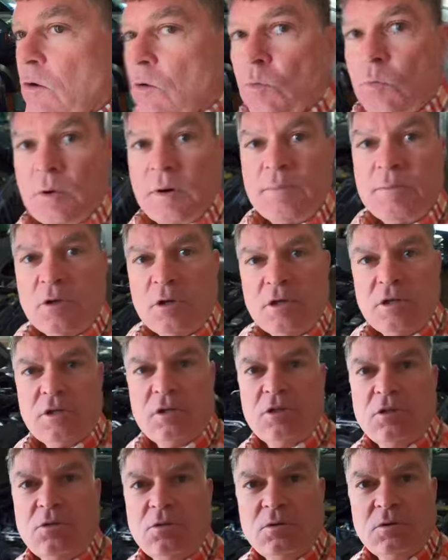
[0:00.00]
What I'm going to
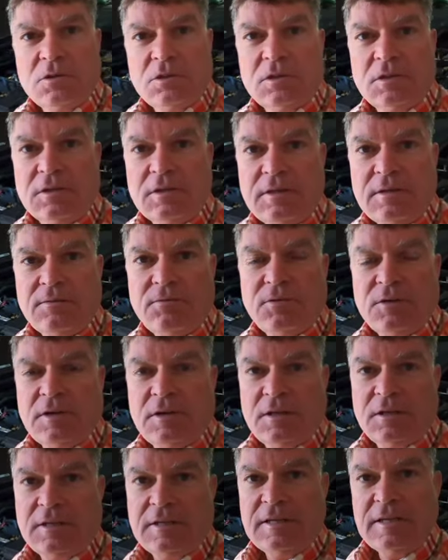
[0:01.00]
do is leave
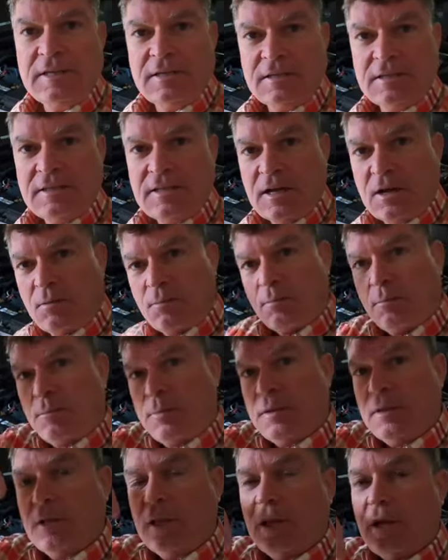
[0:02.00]
a link down
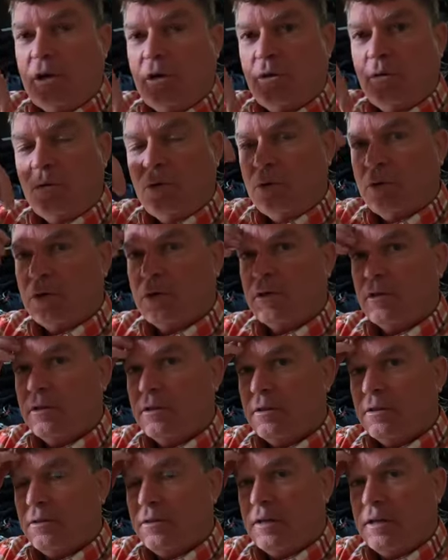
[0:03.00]
below
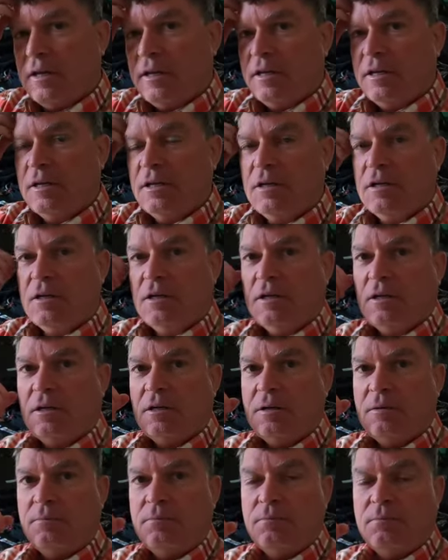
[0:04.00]
that
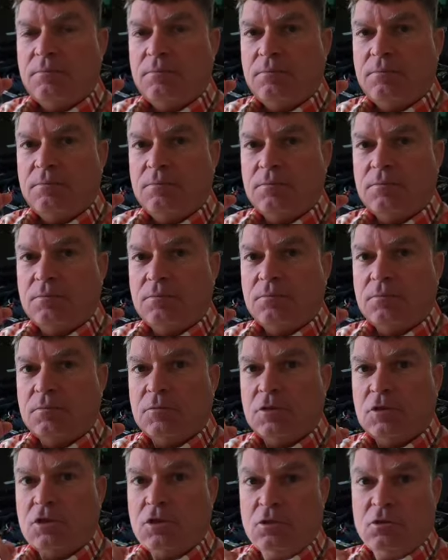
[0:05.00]

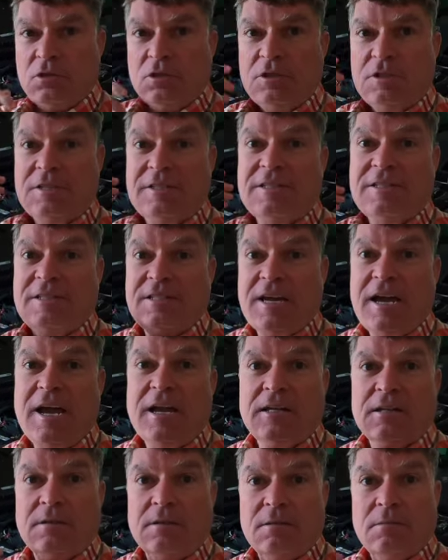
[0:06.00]
shows the
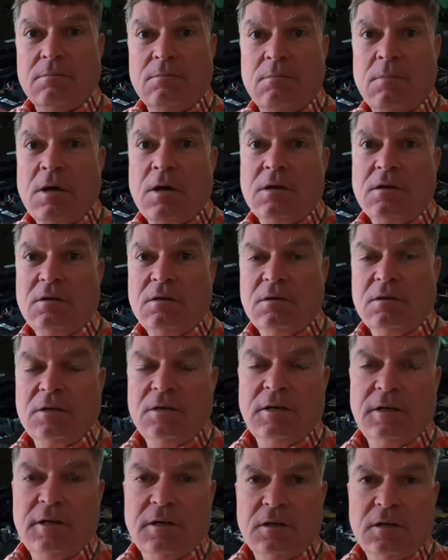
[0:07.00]
exact
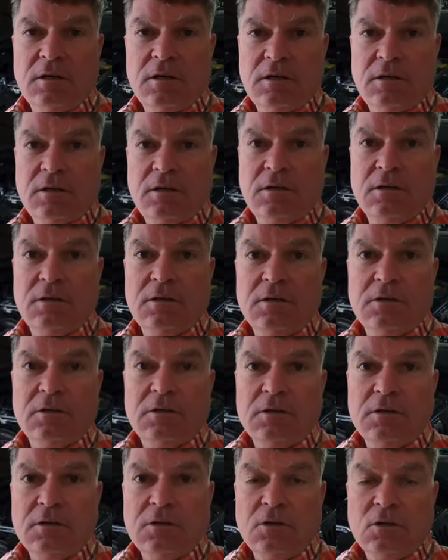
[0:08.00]
model
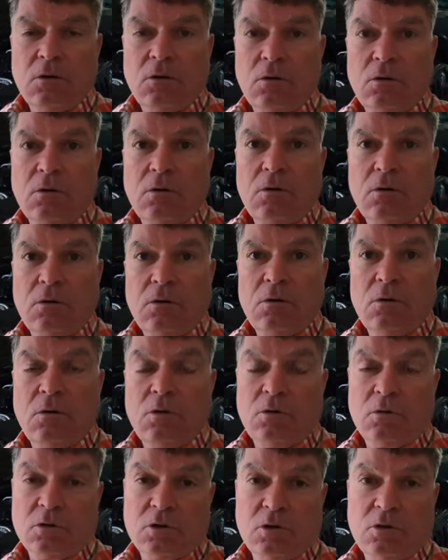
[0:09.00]

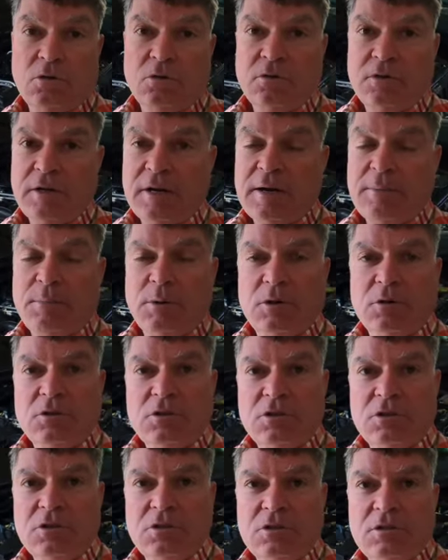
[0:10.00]
oil cooler that I
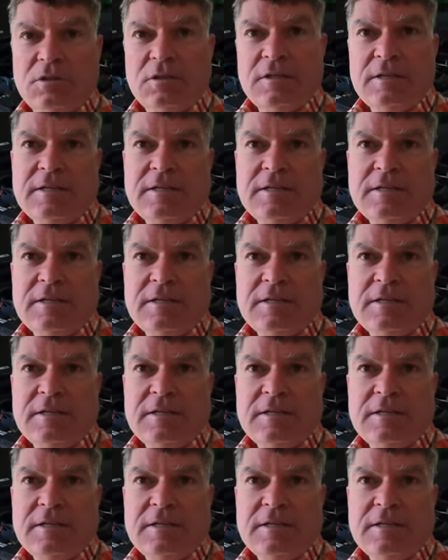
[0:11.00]
purchased.